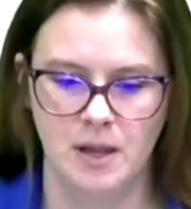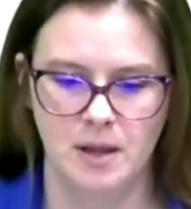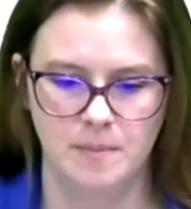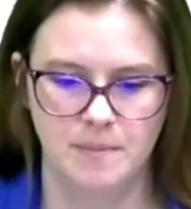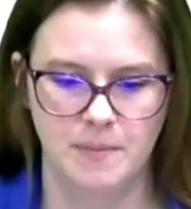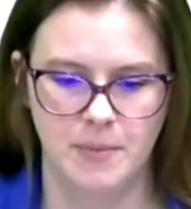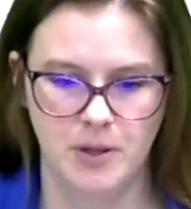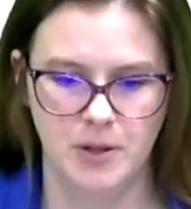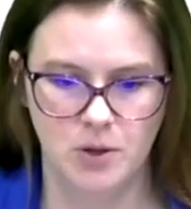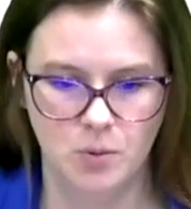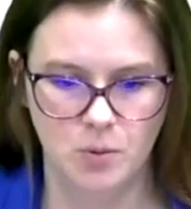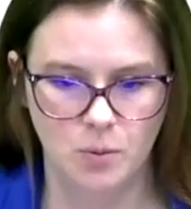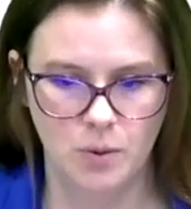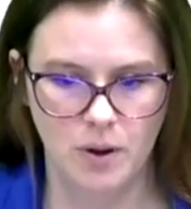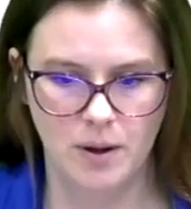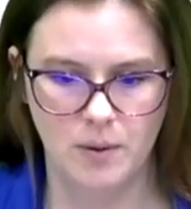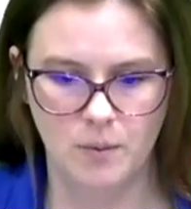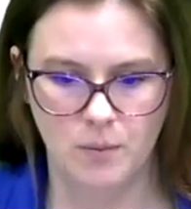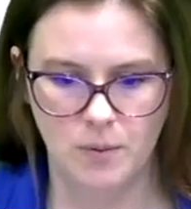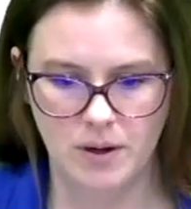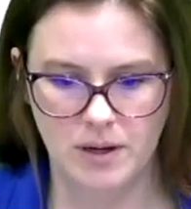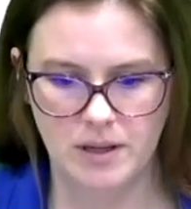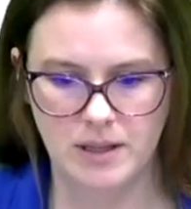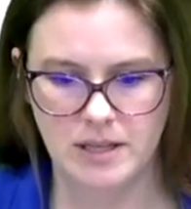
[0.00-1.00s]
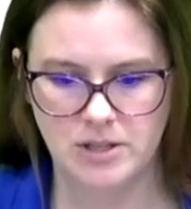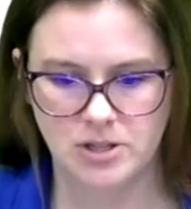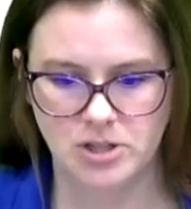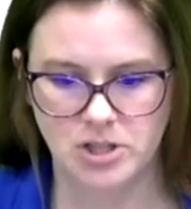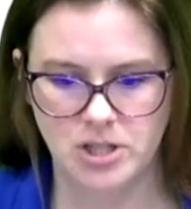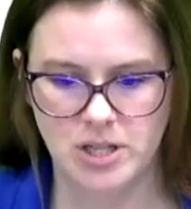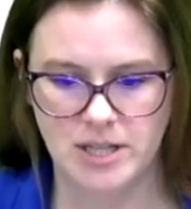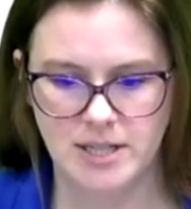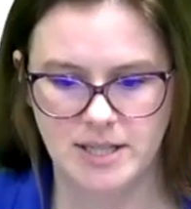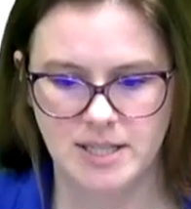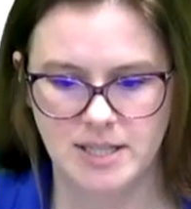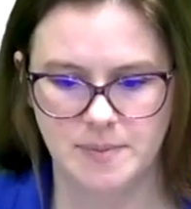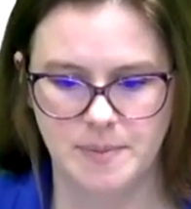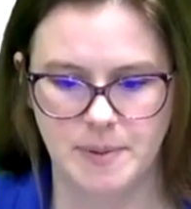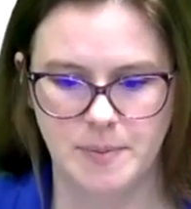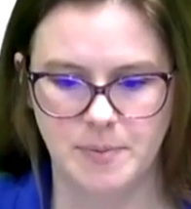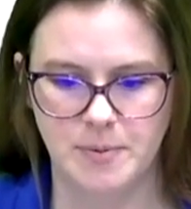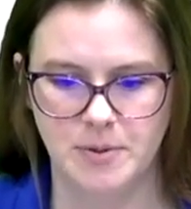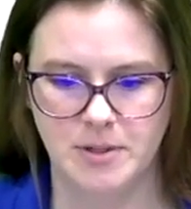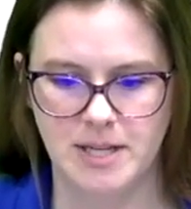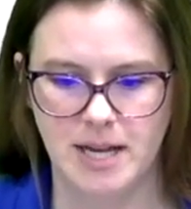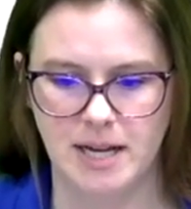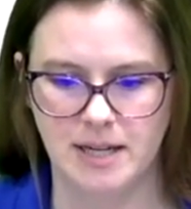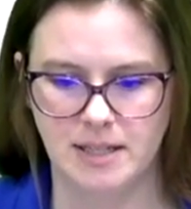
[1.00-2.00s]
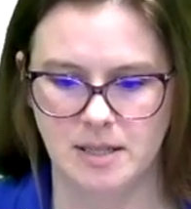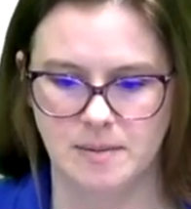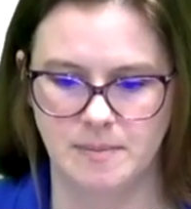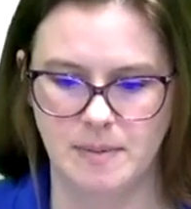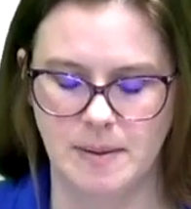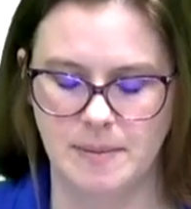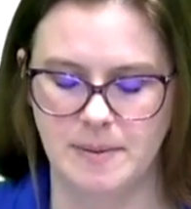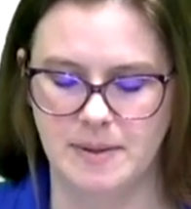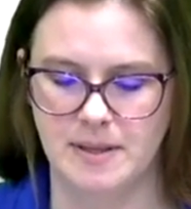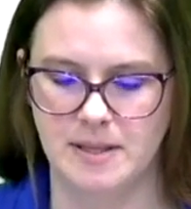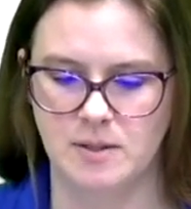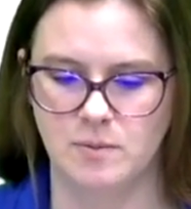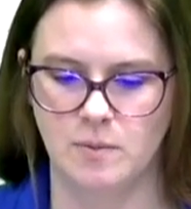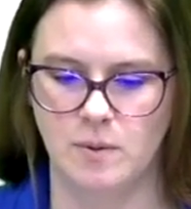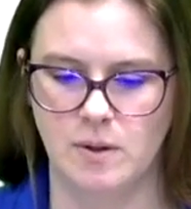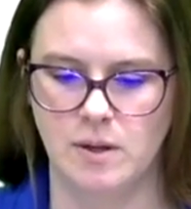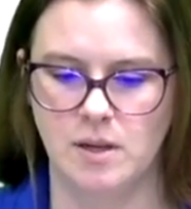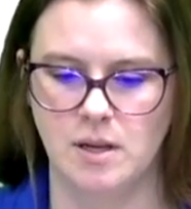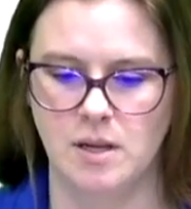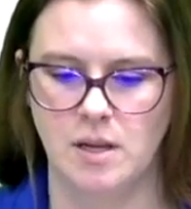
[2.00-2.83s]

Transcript: but you want one of these sheets to be protected, maybe this one,